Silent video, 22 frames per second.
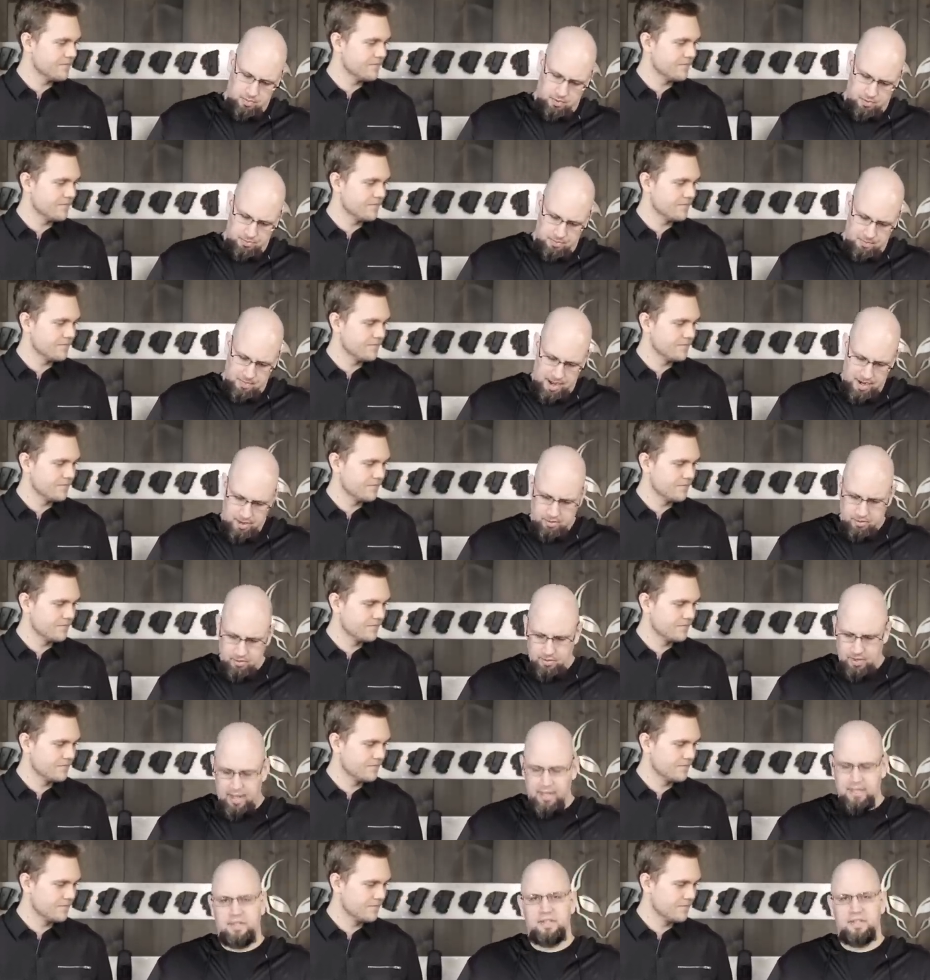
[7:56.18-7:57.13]
Speaker 1: they're both
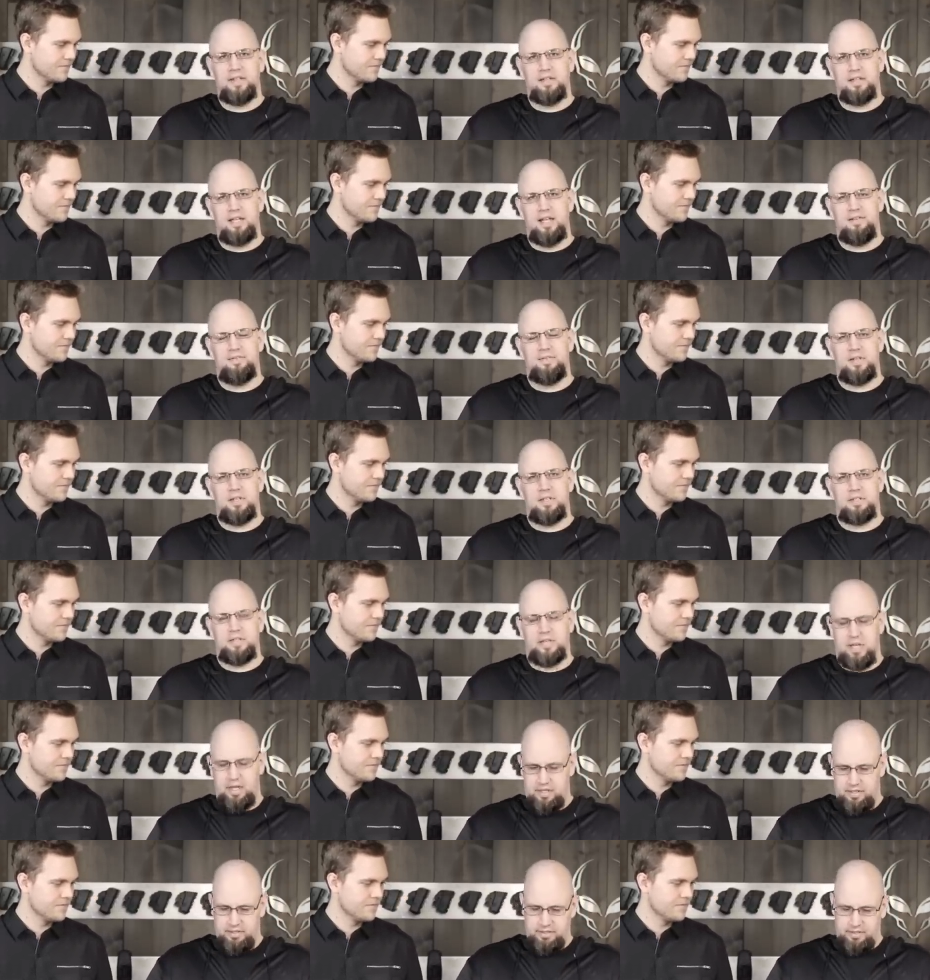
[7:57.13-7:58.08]
micro 1911
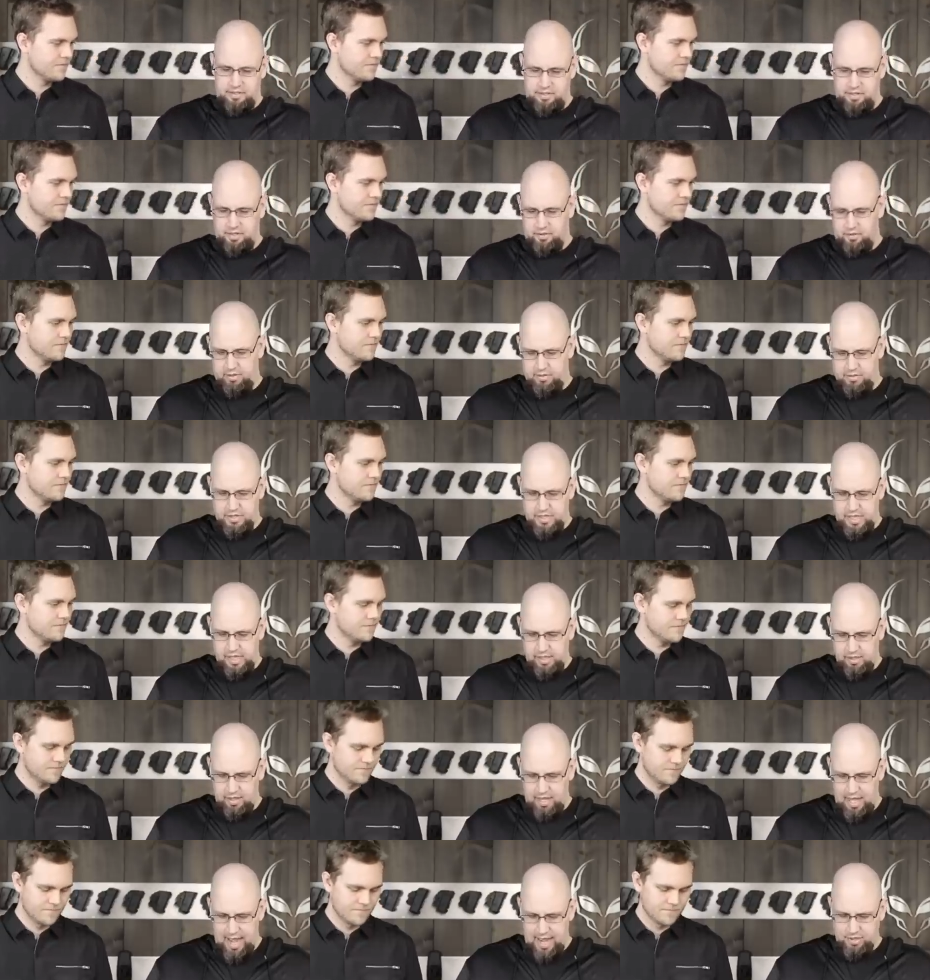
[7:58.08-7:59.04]
designs, so they're
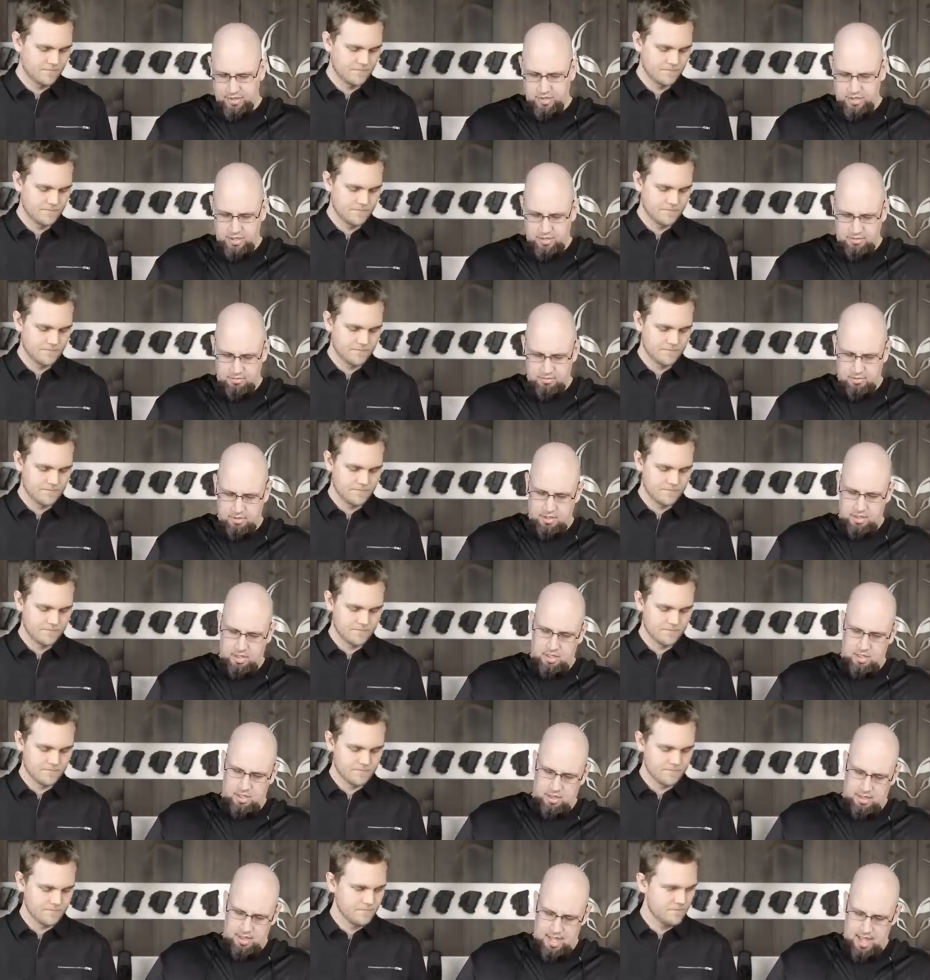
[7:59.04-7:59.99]
single action.
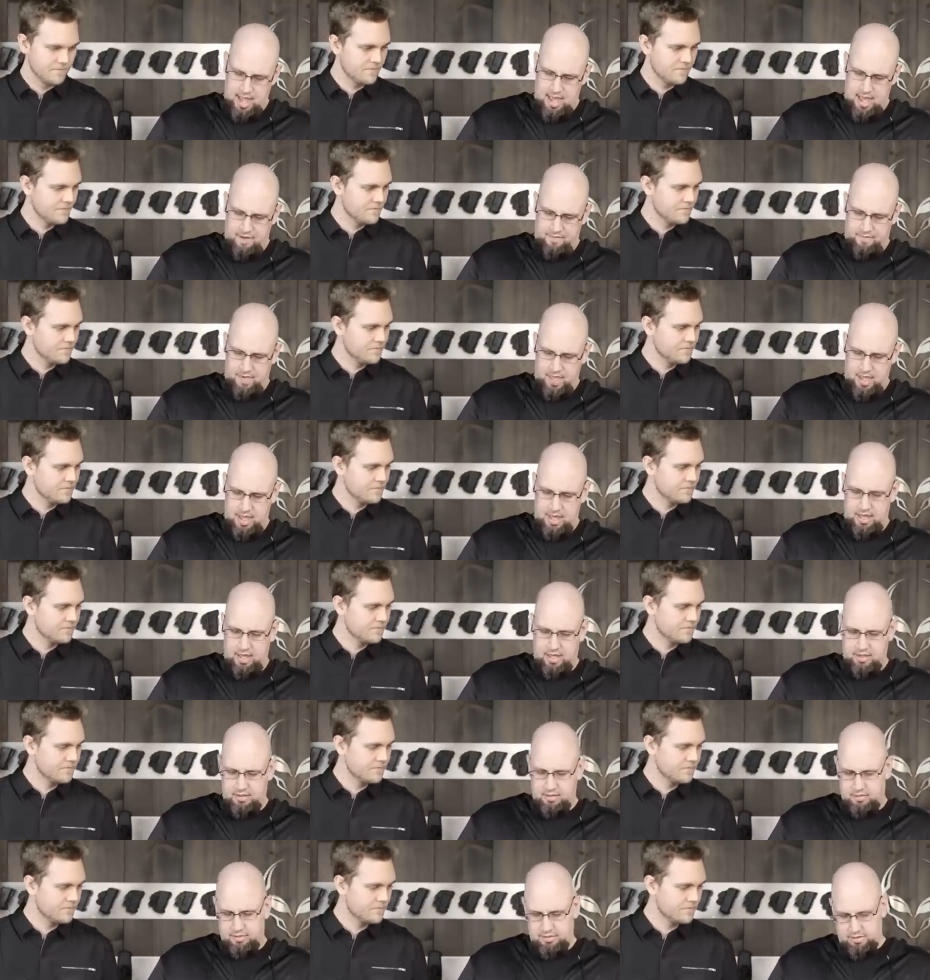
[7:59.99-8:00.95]
They have a
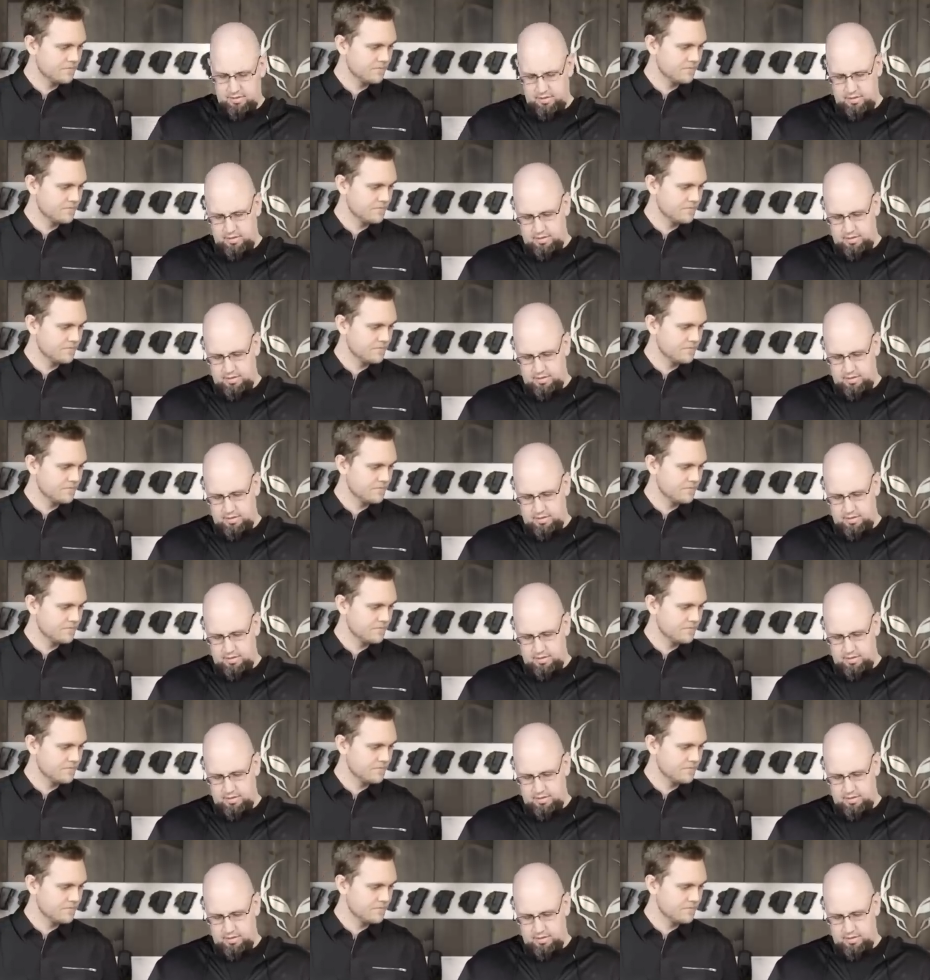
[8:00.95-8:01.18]
uh,